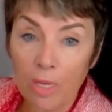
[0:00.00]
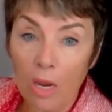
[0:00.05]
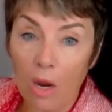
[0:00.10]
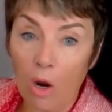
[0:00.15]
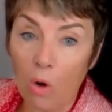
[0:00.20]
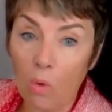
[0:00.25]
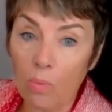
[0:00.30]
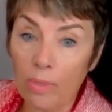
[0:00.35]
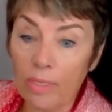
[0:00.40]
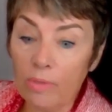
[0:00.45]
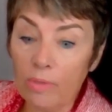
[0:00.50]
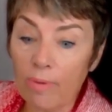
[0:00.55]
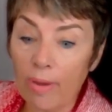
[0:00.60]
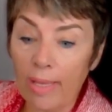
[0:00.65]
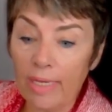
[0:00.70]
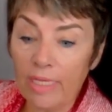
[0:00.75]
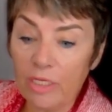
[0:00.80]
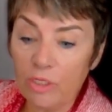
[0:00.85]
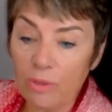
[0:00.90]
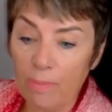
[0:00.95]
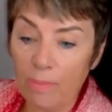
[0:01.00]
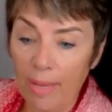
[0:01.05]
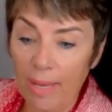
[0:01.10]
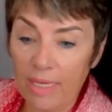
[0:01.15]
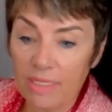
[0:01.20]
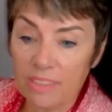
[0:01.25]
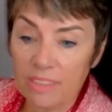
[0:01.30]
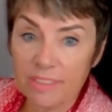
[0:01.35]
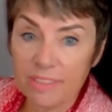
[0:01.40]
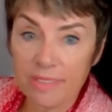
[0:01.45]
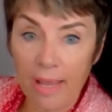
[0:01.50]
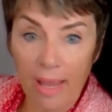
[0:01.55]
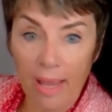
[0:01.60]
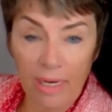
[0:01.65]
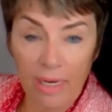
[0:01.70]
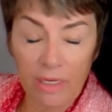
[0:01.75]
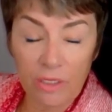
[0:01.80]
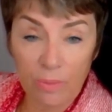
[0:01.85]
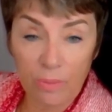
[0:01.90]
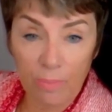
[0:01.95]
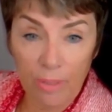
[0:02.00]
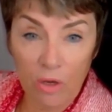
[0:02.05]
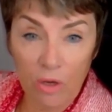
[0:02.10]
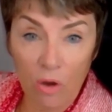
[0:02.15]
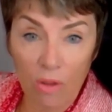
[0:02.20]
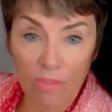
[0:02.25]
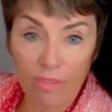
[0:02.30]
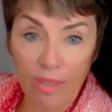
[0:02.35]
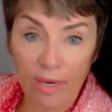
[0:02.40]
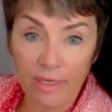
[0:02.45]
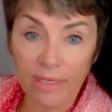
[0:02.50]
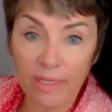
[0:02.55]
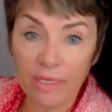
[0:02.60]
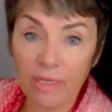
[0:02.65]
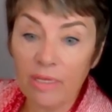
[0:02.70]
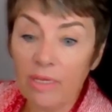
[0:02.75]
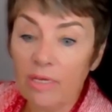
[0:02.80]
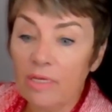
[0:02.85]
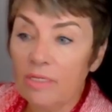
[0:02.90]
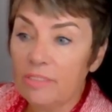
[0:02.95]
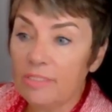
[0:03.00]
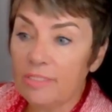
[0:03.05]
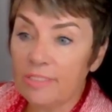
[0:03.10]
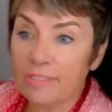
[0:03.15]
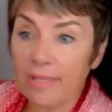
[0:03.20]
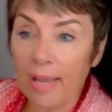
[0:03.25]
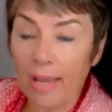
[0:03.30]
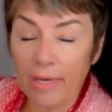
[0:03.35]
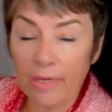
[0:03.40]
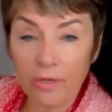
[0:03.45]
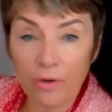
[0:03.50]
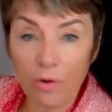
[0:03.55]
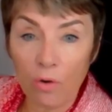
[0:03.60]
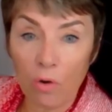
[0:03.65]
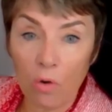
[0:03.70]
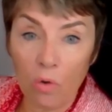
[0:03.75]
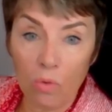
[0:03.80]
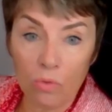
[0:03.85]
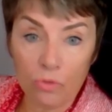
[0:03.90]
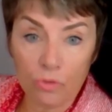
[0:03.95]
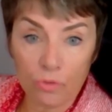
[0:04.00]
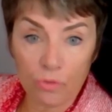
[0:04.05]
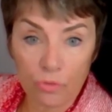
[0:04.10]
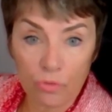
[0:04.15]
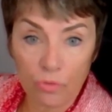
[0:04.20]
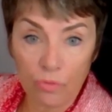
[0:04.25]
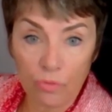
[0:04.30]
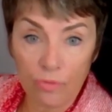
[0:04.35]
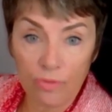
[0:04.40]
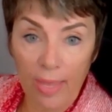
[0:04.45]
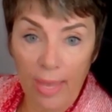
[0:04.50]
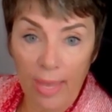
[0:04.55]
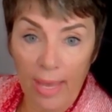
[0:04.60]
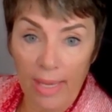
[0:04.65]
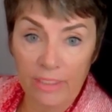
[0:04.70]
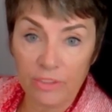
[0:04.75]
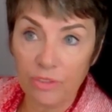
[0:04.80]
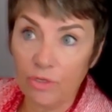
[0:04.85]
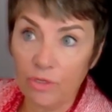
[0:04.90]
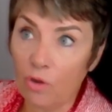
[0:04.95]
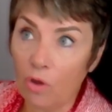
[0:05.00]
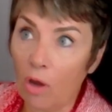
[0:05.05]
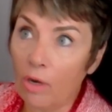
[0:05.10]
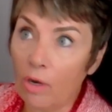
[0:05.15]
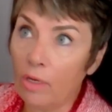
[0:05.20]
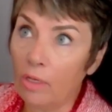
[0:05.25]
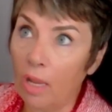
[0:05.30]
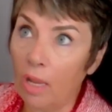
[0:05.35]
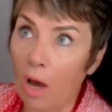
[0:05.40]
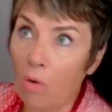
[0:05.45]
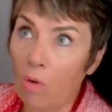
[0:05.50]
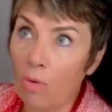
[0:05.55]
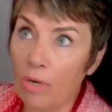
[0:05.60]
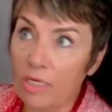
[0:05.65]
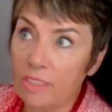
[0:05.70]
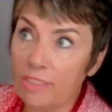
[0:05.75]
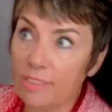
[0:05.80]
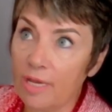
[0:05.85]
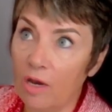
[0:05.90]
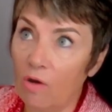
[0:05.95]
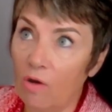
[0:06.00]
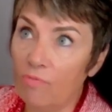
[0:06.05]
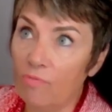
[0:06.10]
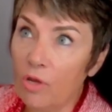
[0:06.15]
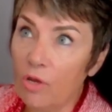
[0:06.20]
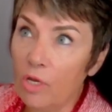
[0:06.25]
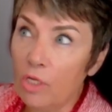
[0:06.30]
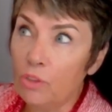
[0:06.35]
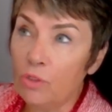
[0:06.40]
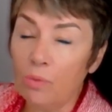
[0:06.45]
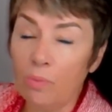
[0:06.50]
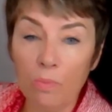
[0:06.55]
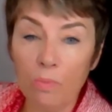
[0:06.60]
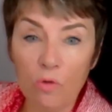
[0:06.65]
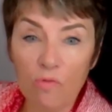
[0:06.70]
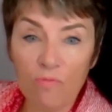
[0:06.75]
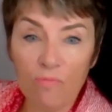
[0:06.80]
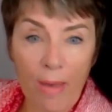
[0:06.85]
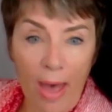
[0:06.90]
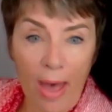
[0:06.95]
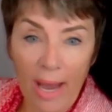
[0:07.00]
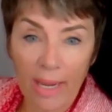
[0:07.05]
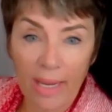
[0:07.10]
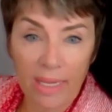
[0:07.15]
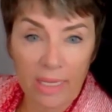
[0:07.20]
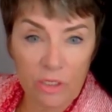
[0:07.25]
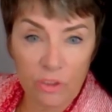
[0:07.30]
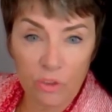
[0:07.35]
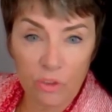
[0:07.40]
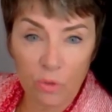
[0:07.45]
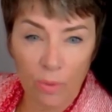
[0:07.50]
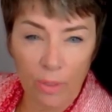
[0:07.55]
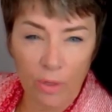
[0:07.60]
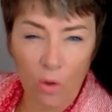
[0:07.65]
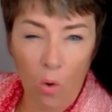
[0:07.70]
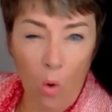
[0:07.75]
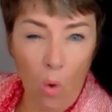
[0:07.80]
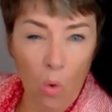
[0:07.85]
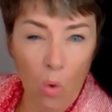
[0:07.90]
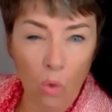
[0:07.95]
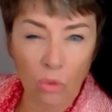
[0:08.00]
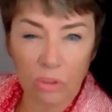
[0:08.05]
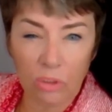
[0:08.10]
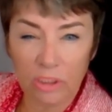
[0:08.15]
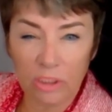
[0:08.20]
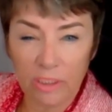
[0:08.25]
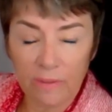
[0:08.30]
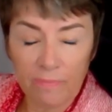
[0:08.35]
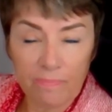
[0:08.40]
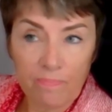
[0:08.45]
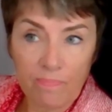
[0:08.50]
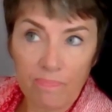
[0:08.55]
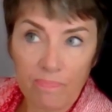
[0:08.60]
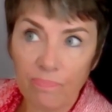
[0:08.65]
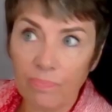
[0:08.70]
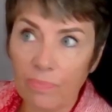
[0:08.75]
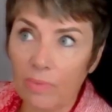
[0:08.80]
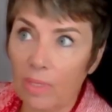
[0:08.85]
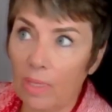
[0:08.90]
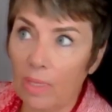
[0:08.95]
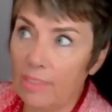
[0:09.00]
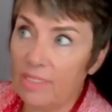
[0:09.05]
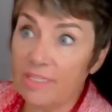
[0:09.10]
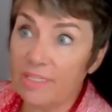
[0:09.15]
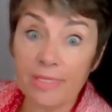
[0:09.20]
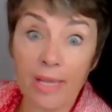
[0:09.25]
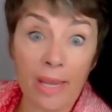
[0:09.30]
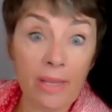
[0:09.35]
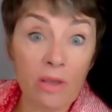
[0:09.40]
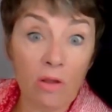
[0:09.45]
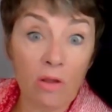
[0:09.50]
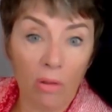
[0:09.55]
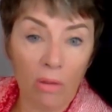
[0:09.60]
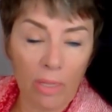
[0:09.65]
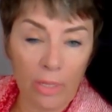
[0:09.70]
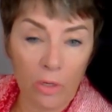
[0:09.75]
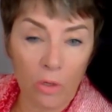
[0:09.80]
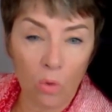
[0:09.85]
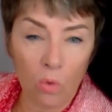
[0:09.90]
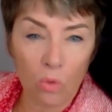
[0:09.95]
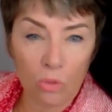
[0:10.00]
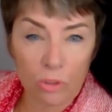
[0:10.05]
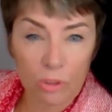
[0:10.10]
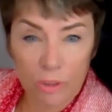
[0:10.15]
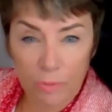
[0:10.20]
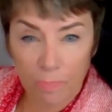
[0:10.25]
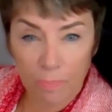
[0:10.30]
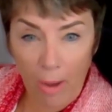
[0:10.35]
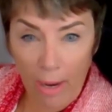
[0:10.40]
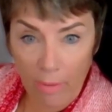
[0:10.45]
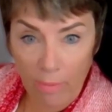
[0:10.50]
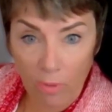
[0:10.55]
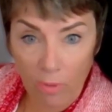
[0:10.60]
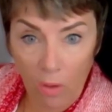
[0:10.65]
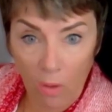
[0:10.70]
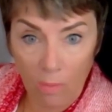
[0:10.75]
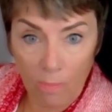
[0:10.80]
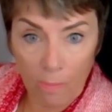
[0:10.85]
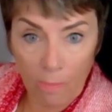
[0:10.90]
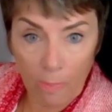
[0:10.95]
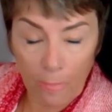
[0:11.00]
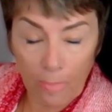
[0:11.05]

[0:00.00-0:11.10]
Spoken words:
Are we ready to make a stand, to be authentic, to stand in our own truth, and to not allow ourselves to move back into an old cycle, an old spiral?